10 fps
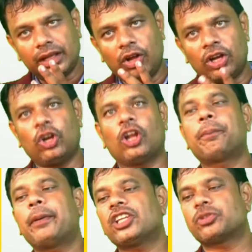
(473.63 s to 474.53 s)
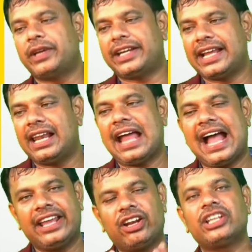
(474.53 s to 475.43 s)
on non-ferrous material,
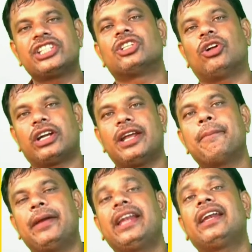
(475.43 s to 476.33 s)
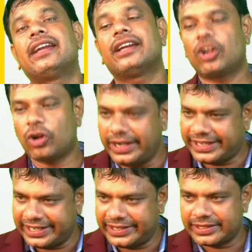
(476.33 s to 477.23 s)
iron is not a main
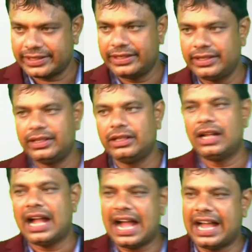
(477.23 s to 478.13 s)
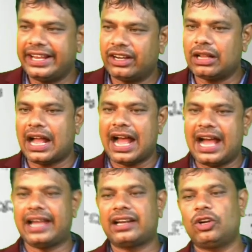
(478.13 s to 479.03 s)
content. Iron
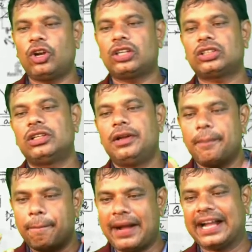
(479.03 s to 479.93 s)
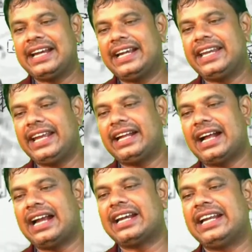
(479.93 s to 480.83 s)
are not magnetic
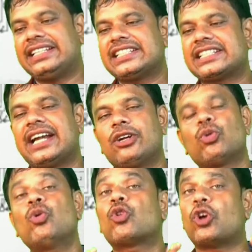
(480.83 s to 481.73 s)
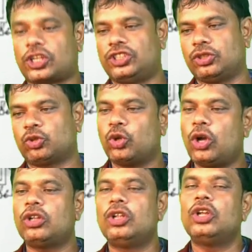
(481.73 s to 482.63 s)
and resistant to corrosion. So